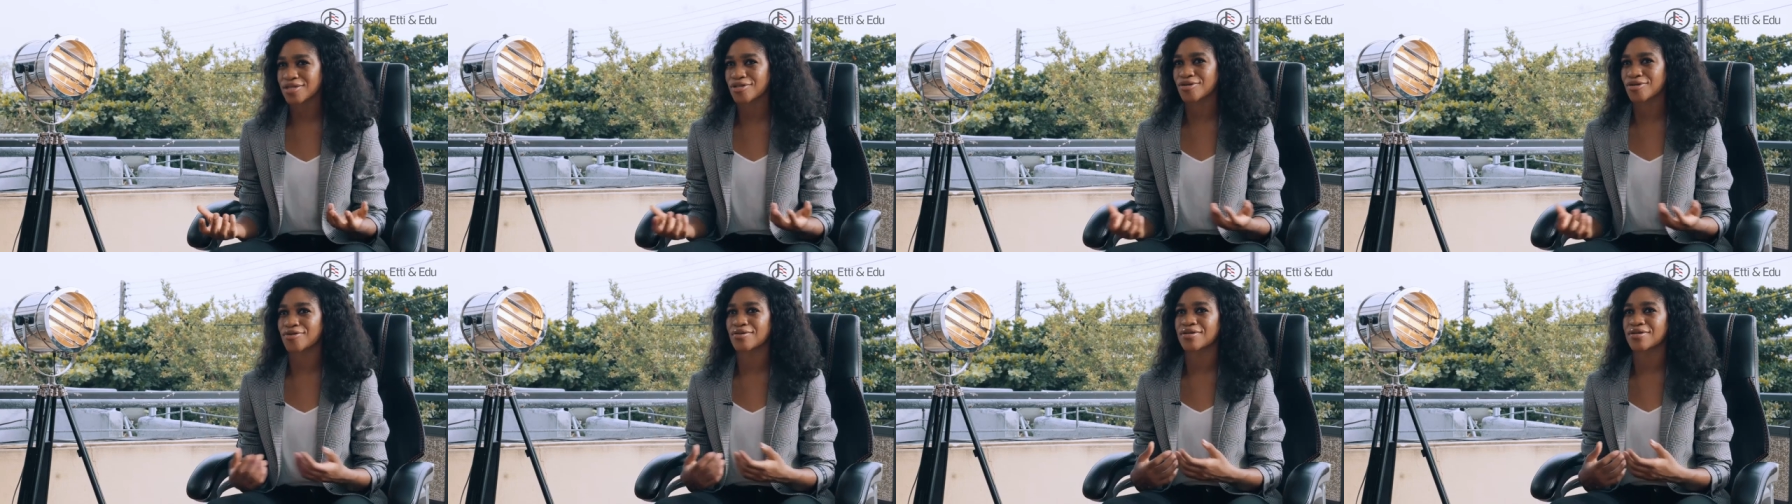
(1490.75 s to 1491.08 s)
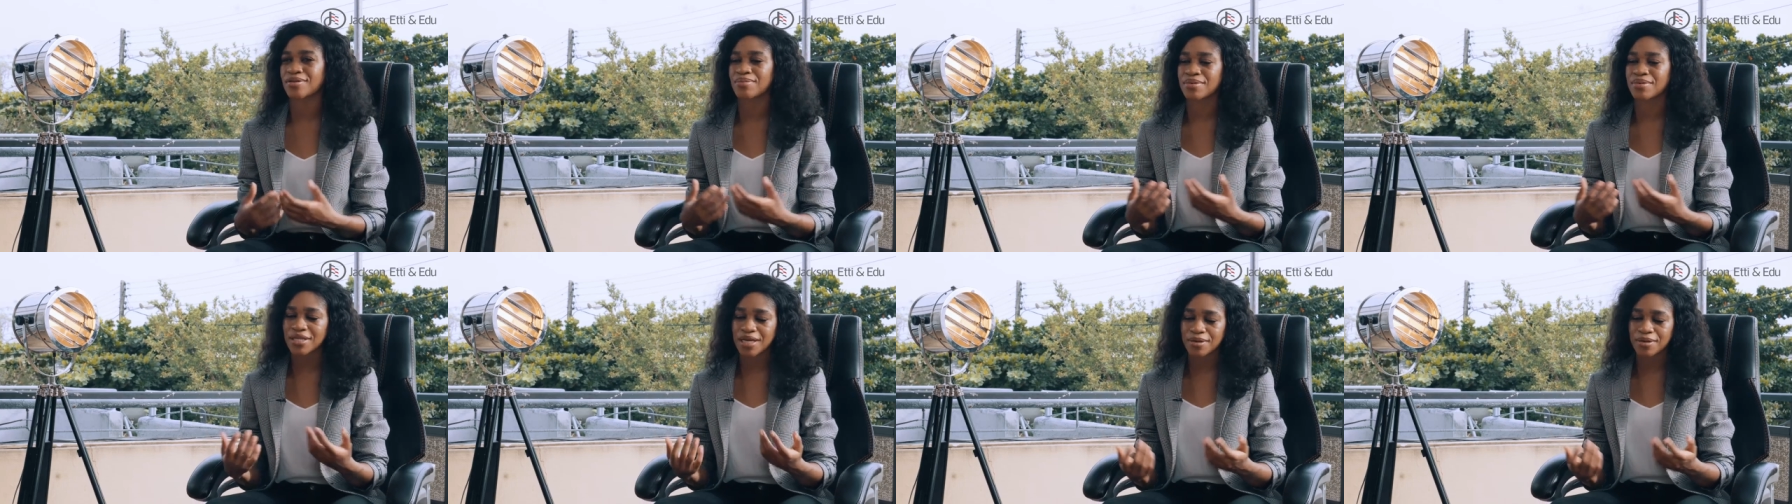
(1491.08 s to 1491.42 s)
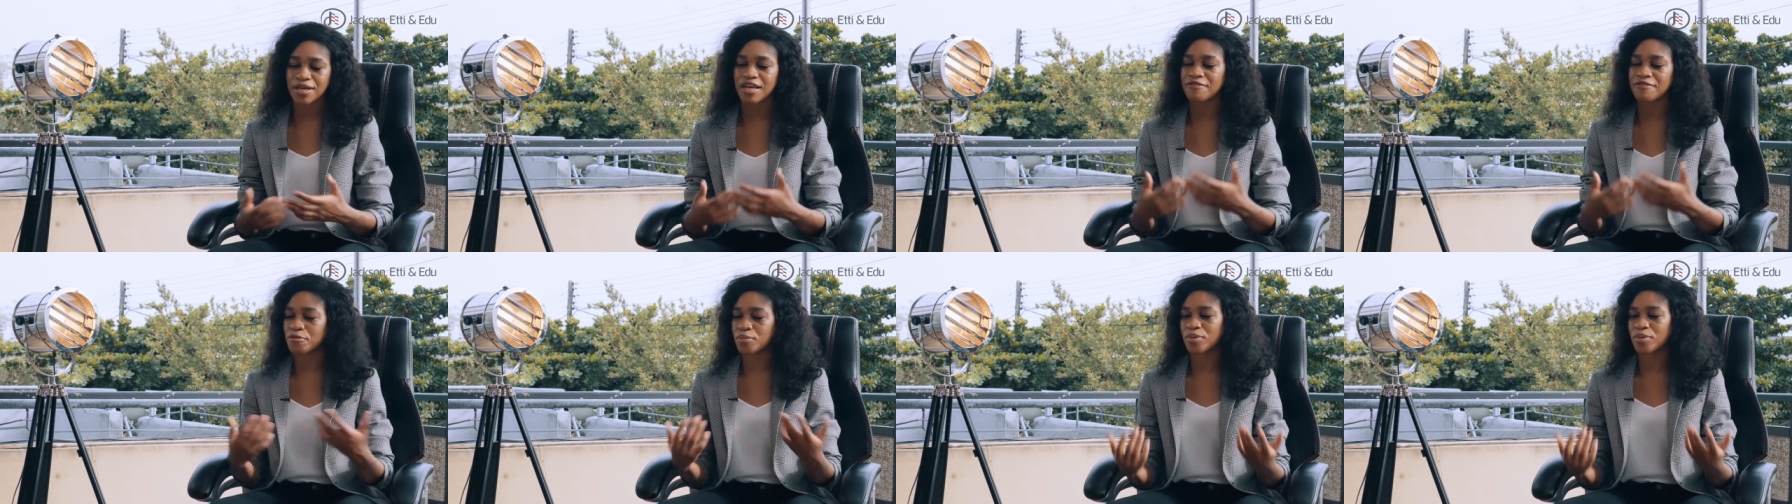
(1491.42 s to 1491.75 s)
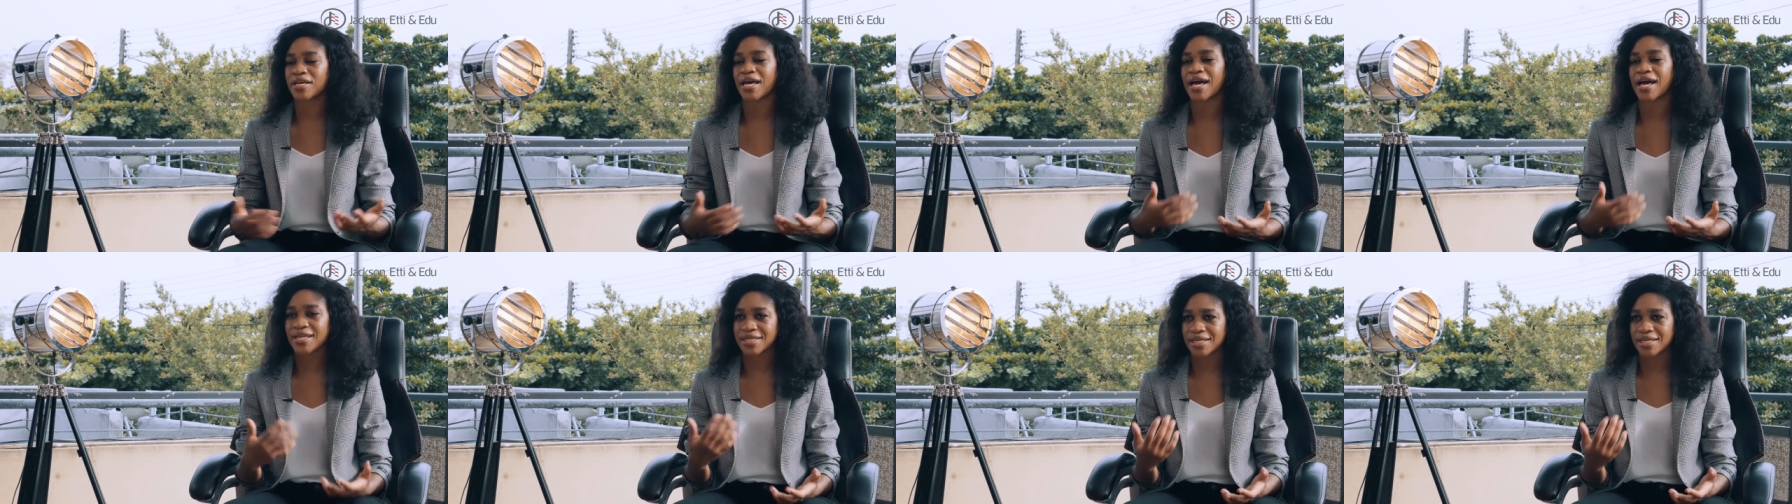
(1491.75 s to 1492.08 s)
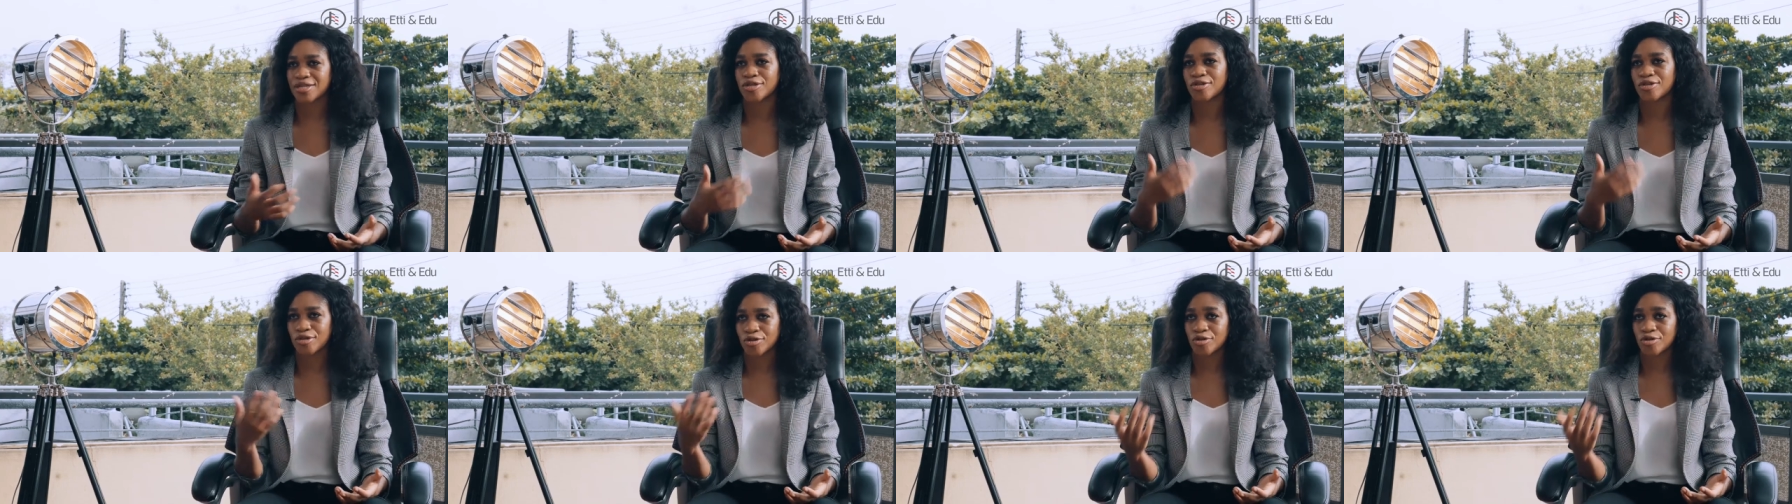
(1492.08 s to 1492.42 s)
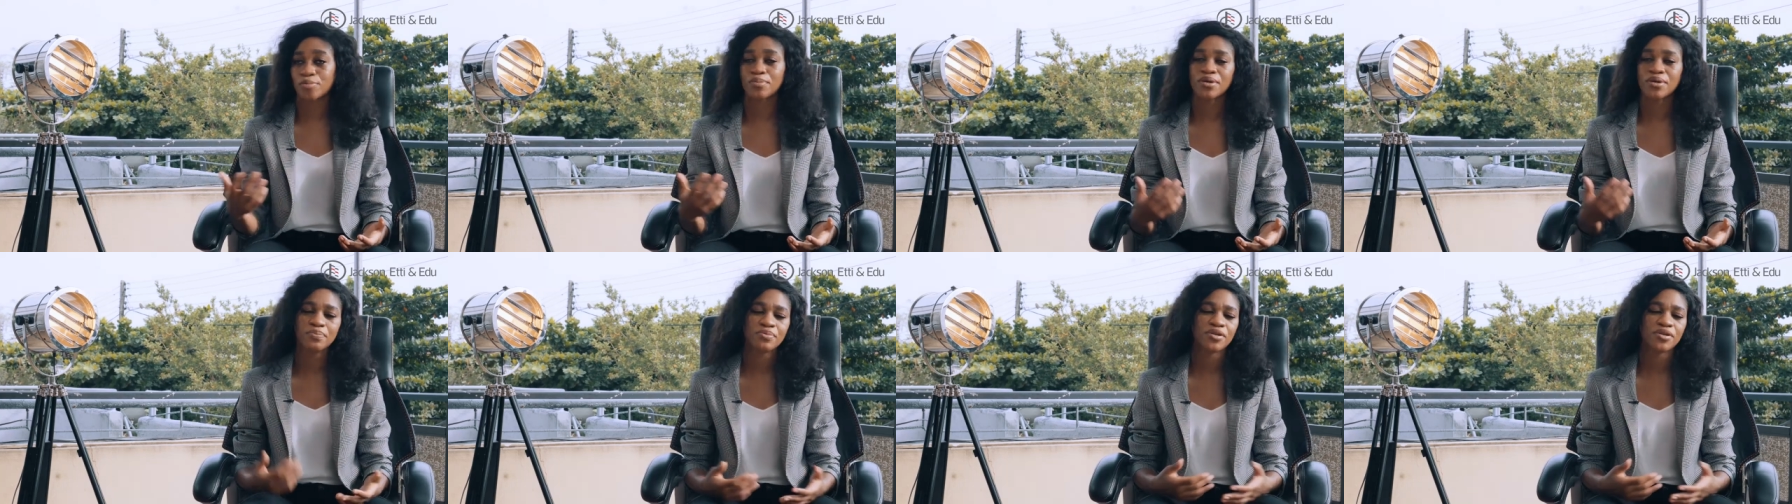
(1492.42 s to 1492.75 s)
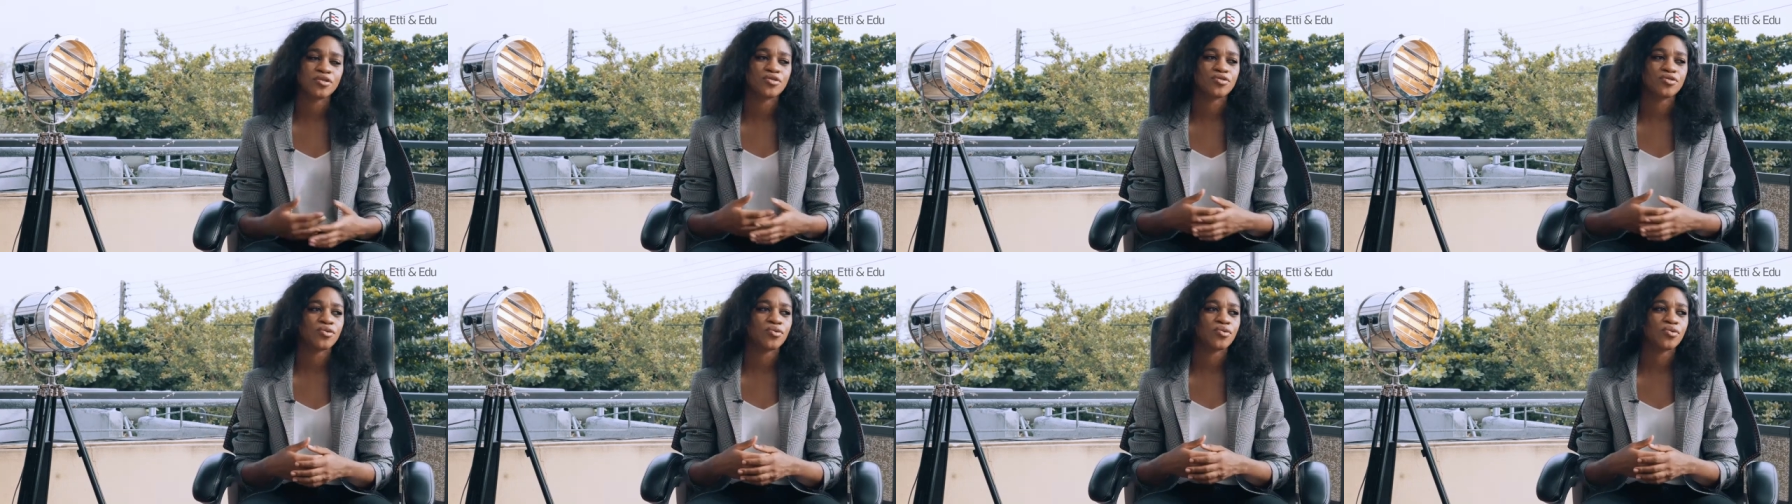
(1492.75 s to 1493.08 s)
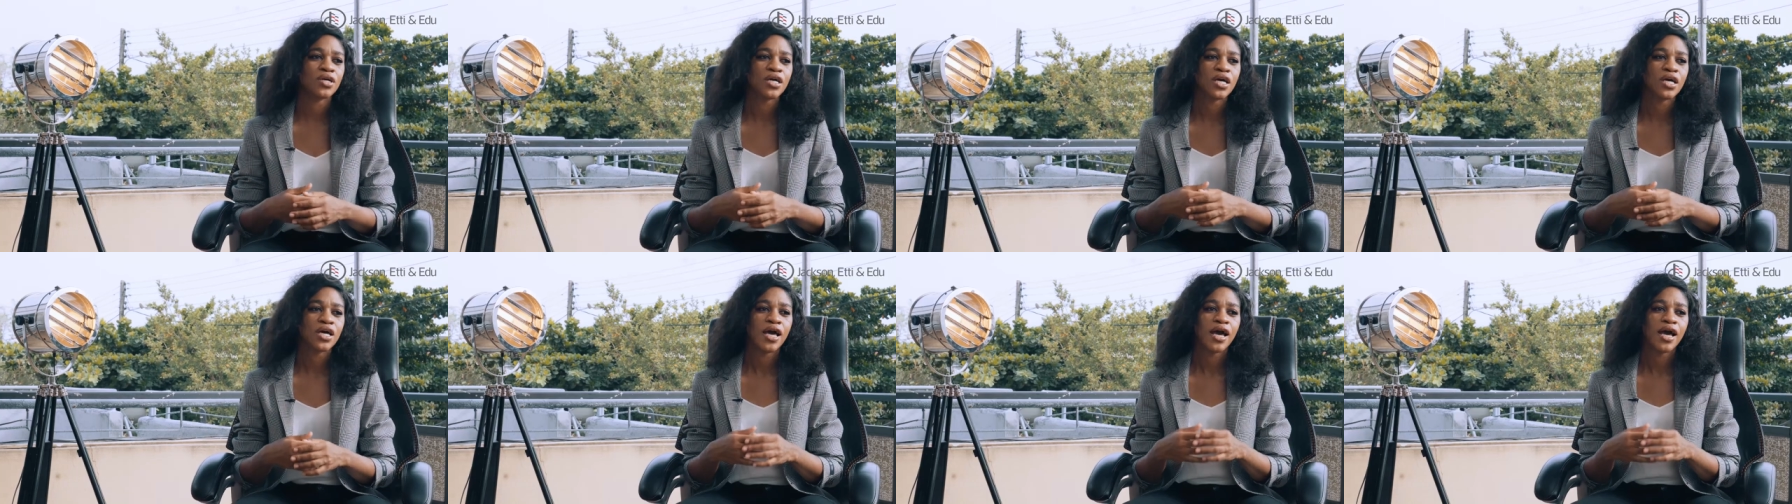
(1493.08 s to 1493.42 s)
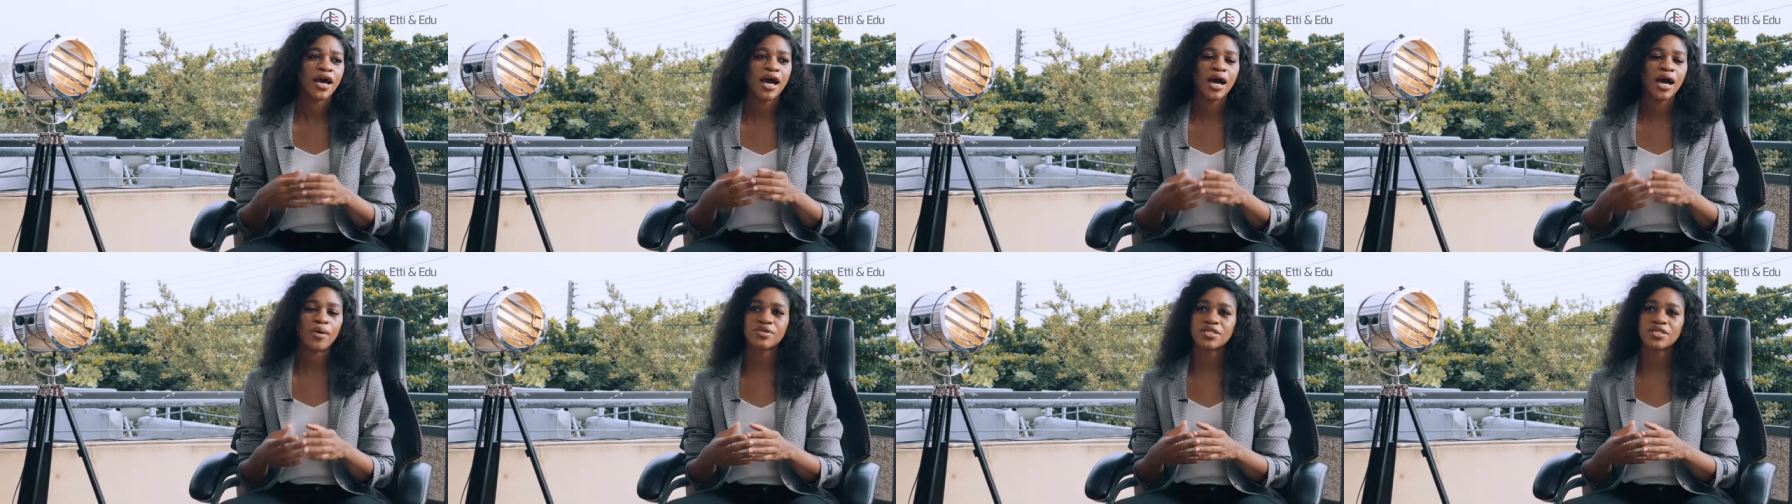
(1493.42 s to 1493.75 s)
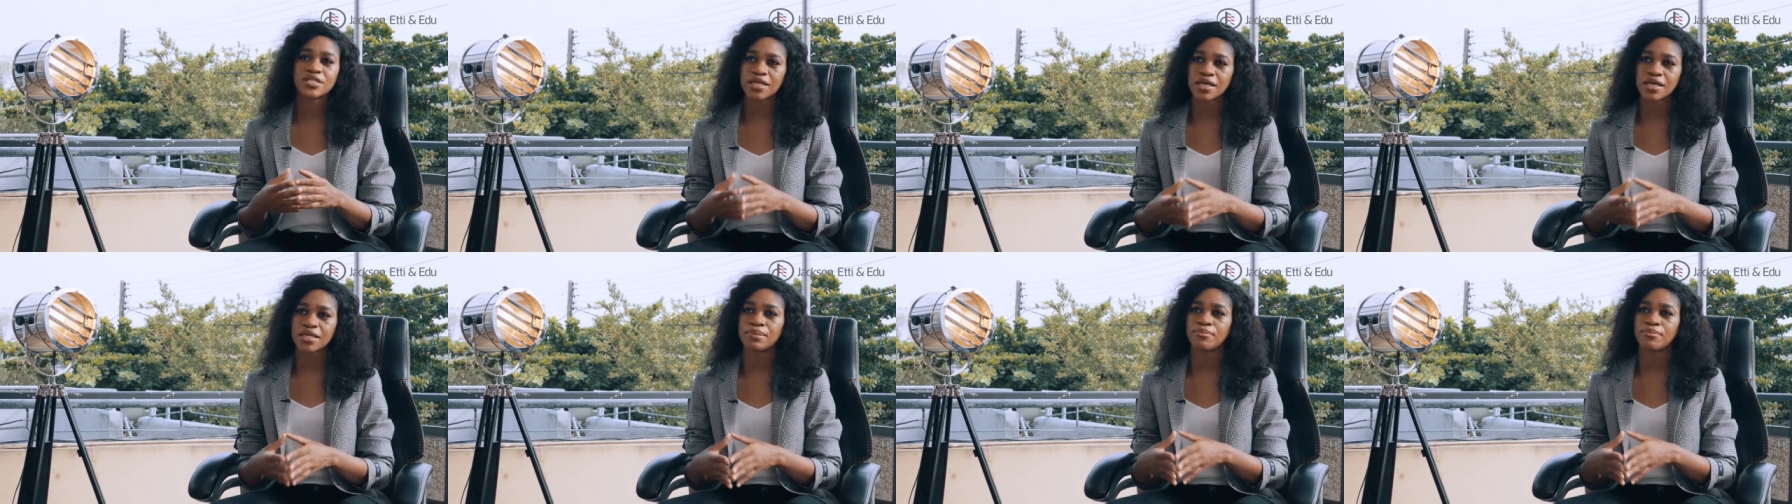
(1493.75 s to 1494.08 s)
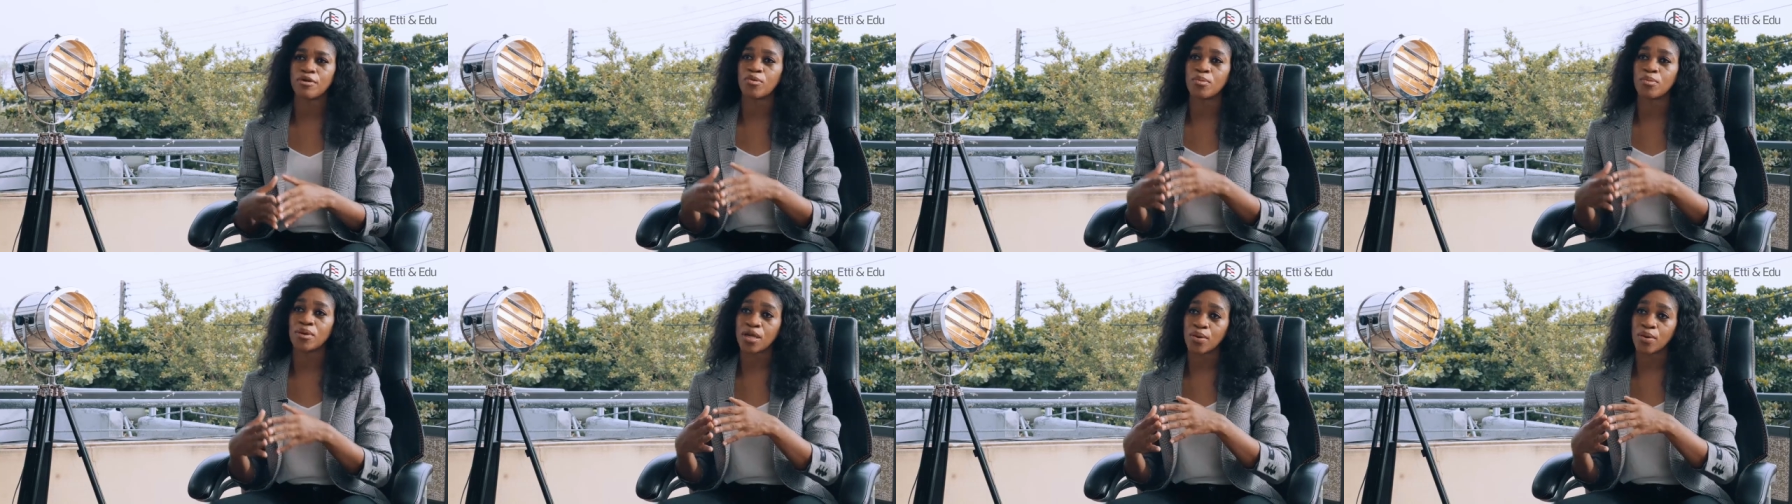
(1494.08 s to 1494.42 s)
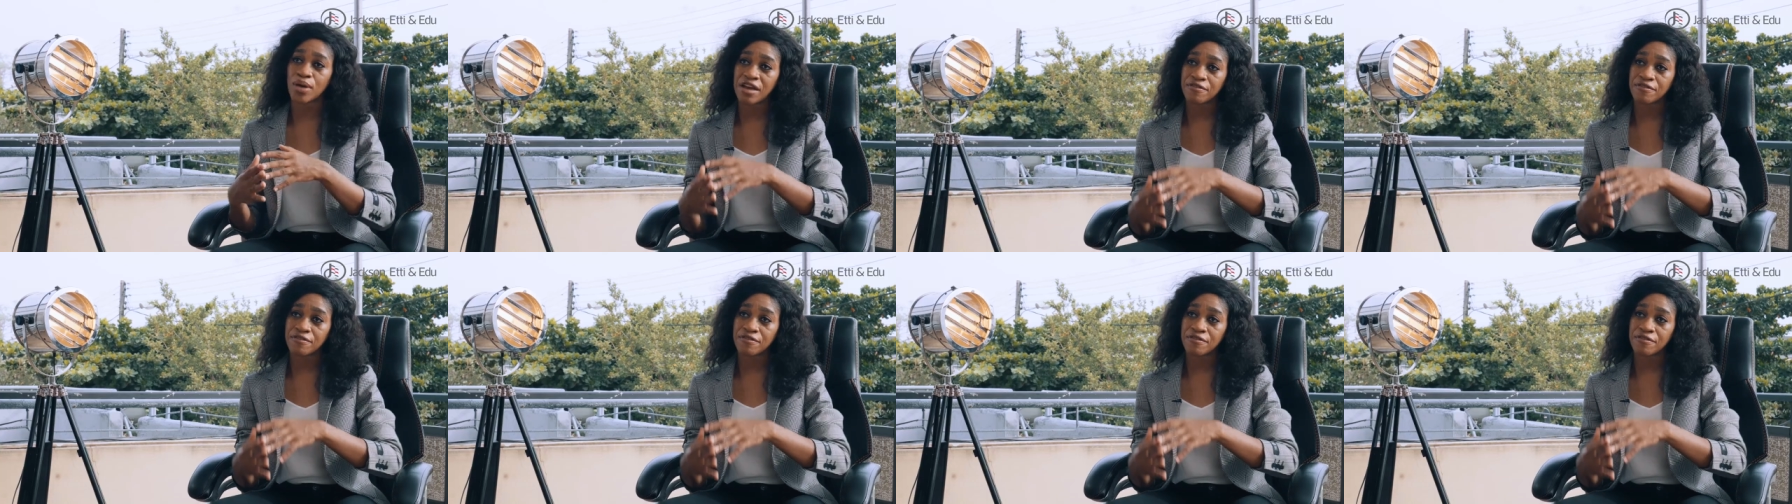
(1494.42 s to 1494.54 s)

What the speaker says: So it's something like everybody has as a human being. So I would say the more women that we